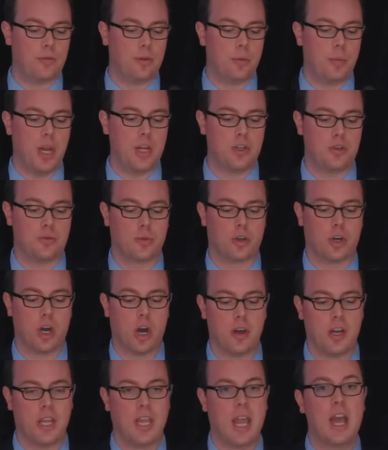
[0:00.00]
information
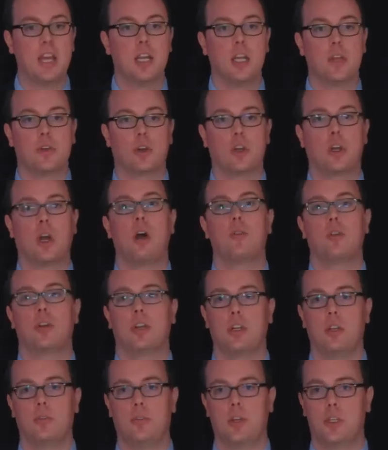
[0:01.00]
regarding any other
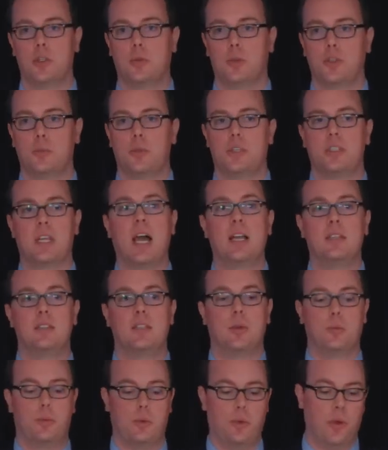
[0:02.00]
covered individuals
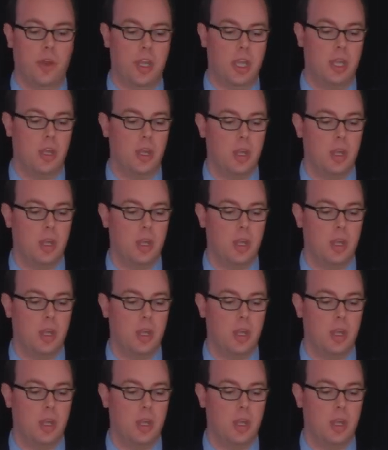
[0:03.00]
besides the employee.